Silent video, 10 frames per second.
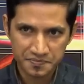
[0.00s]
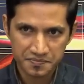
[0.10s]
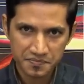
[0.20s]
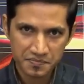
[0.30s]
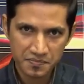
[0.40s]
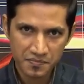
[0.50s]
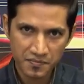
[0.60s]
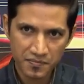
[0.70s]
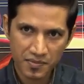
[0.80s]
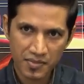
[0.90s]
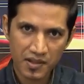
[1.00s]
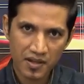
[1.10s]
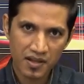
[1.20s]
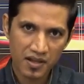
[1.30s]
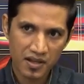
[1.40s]

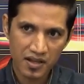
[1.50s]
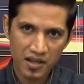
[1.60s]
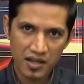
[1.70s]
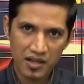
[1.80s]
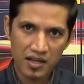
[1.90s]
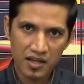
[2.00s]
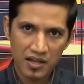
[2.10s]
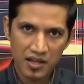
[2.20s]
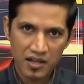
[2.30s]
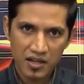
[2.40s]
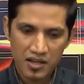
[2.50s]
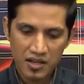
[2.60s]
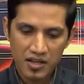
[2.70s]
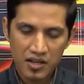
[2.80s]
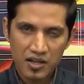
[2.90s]
No one is speaking in this clip.